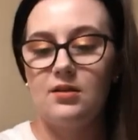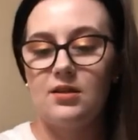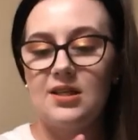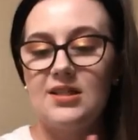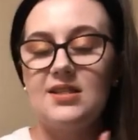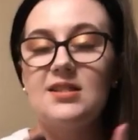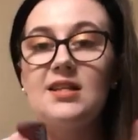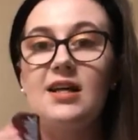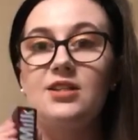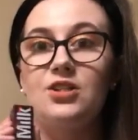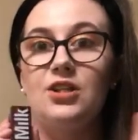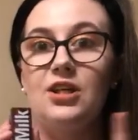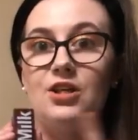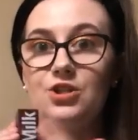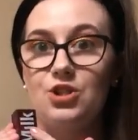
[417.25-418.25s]
This is
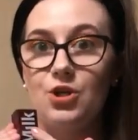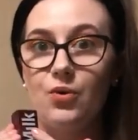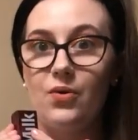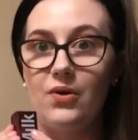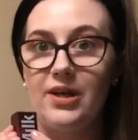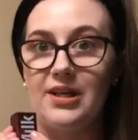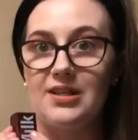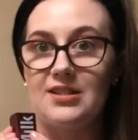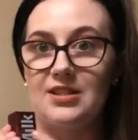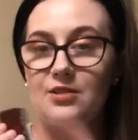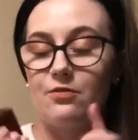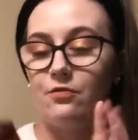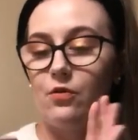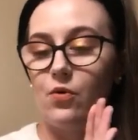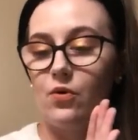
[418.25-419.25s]
actually a
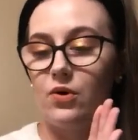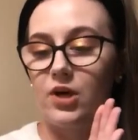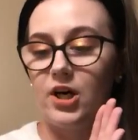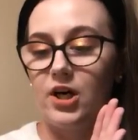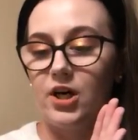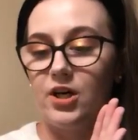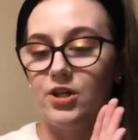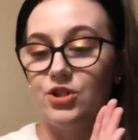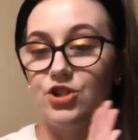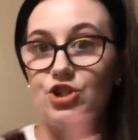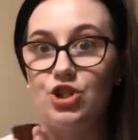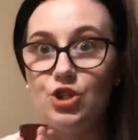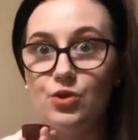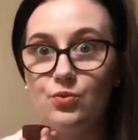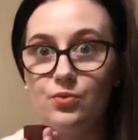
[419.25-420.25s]
choice for
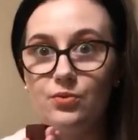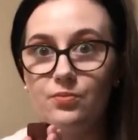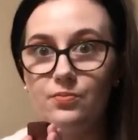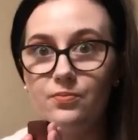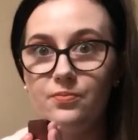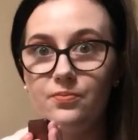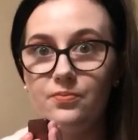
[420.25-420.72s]
June.